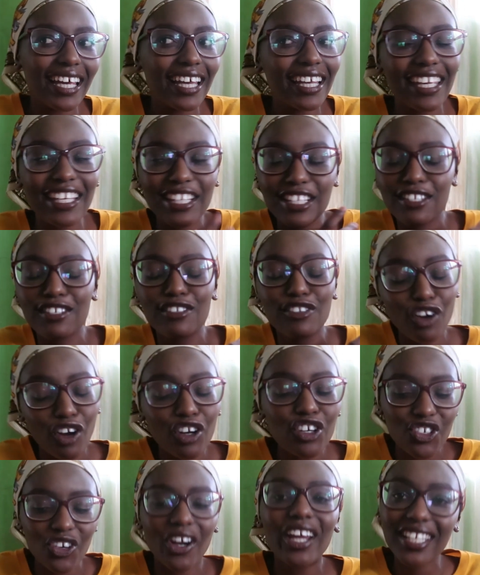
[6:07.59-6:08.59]
Like, it's
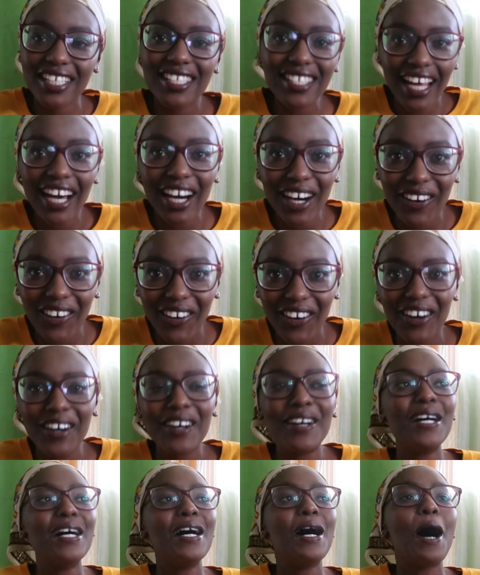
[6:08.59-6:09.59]
not right now.